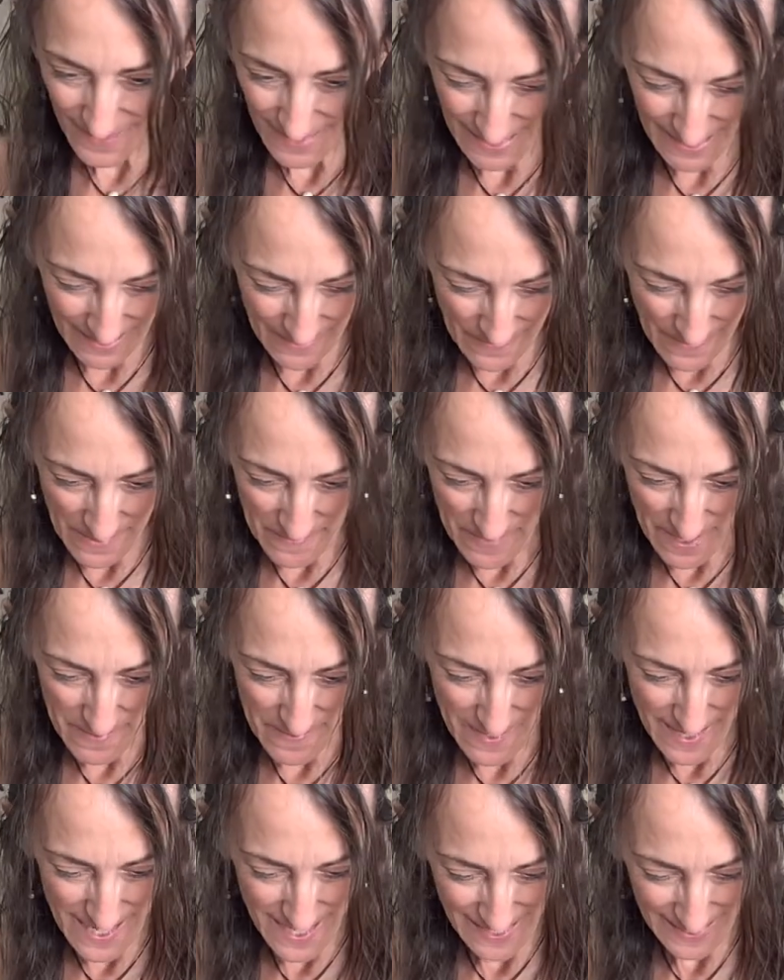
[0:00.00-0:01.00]
Come on,
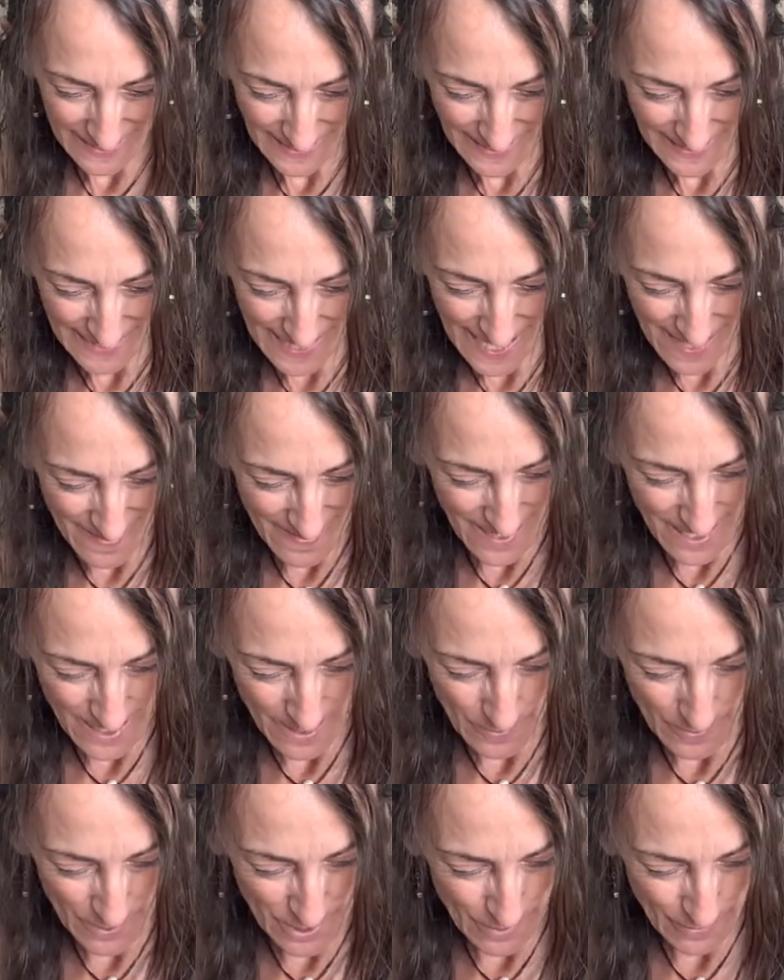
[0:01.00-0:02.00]
baby. Yeah,
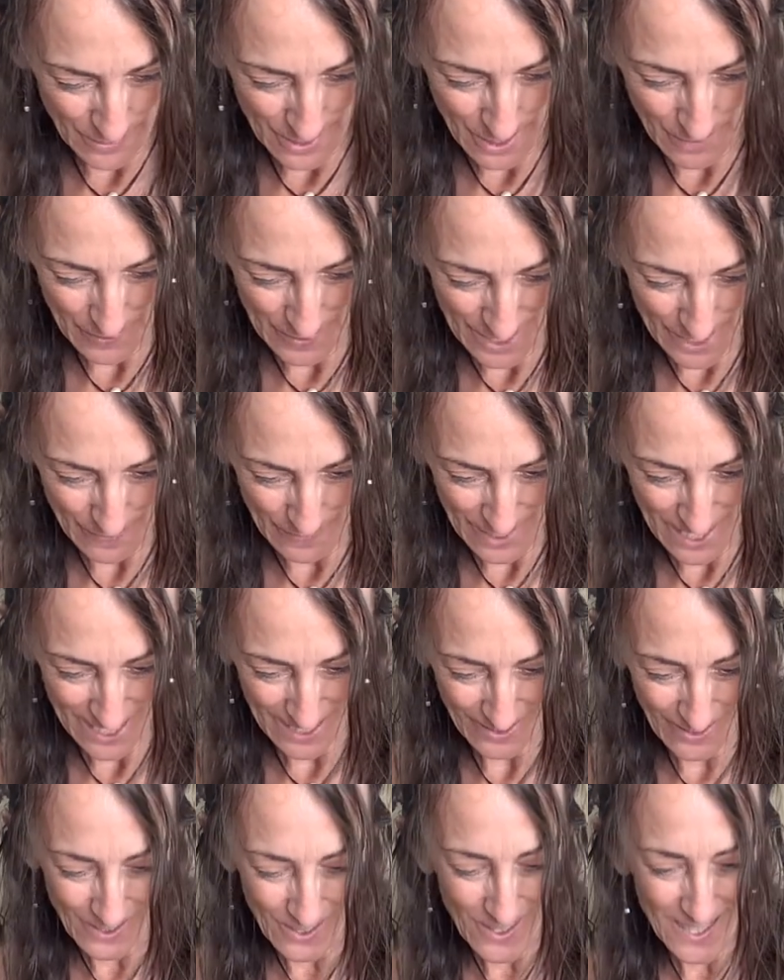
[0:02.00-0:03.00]
push, push, push, push.
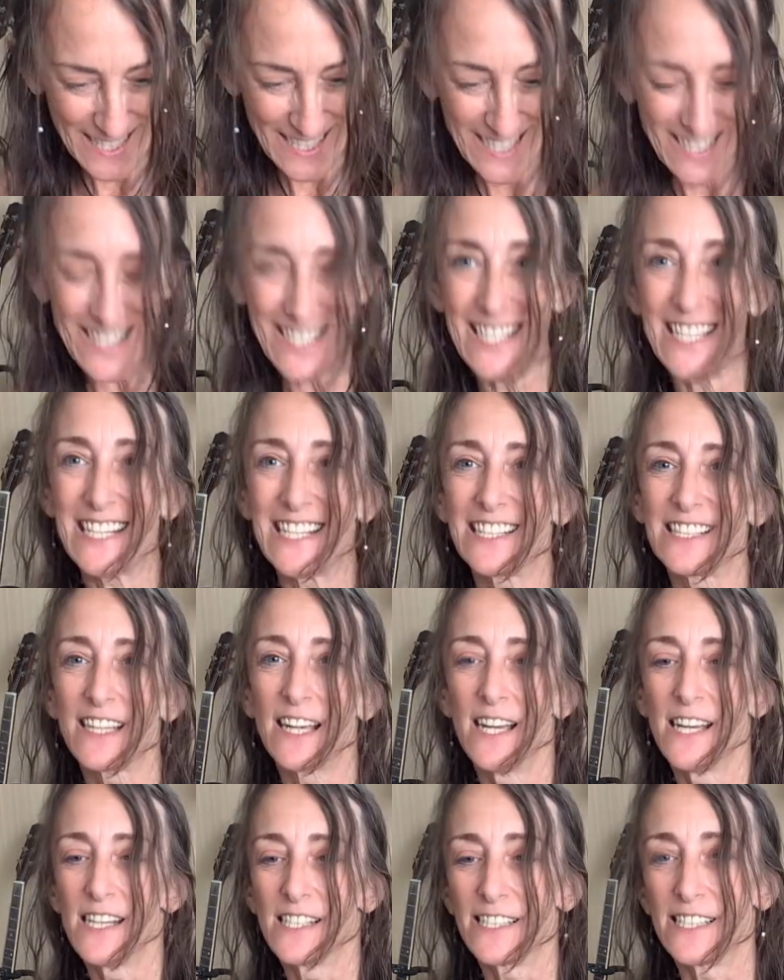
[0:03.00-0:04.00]
Oh, there she is.
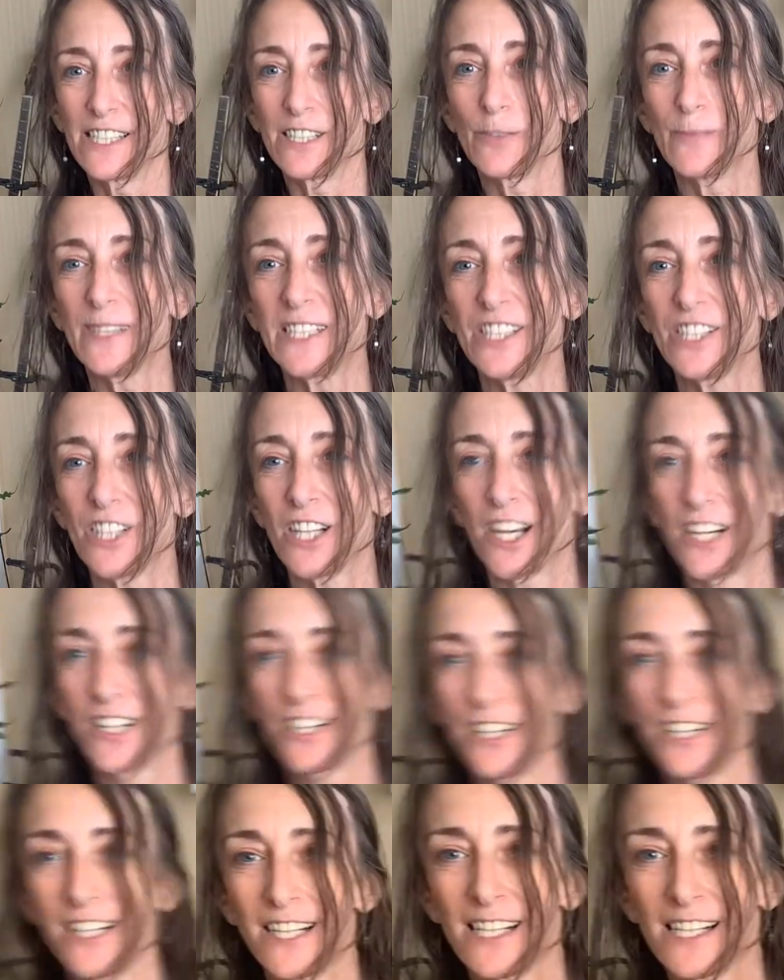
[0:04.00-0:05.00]
There's my
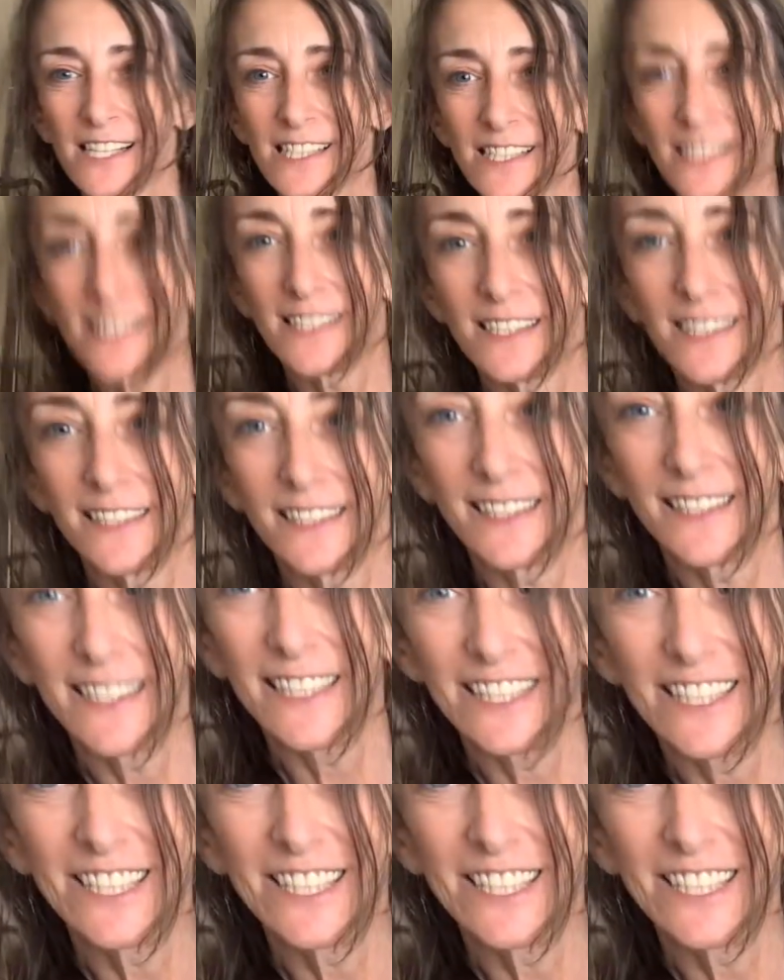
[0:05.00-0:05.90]
Chonker. There